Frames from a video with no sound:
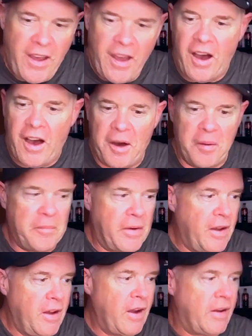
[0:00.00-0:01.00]

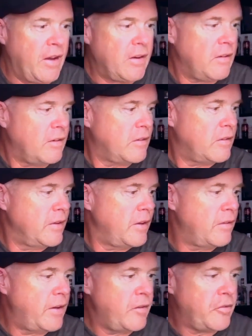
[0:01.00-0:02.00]
I got a call the
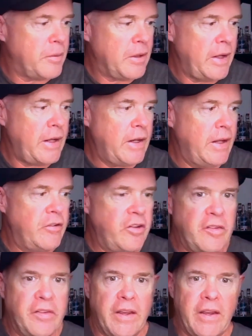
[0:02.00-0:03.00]
other day from a lady and
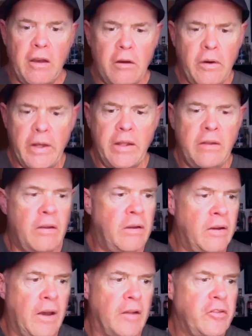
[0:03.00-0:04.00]
she's like, oh, I
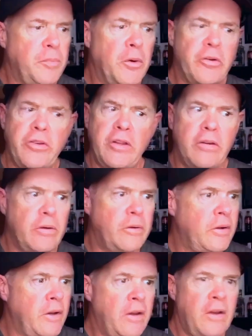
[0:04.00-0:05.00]
spoke to
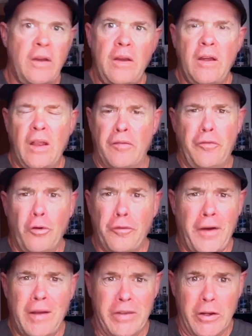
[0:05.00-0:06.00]
you like 4 or
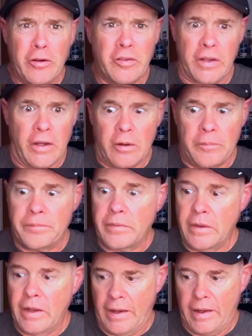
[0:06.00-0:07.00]
5 years ago.
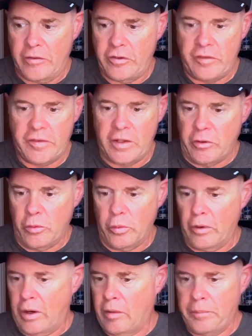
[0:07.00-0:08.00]
And she said you
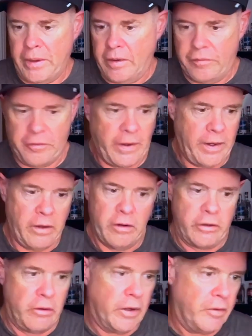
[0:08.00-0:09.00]
were helping a friend
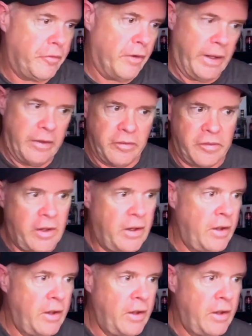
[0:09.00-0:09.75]
or you're at a friend's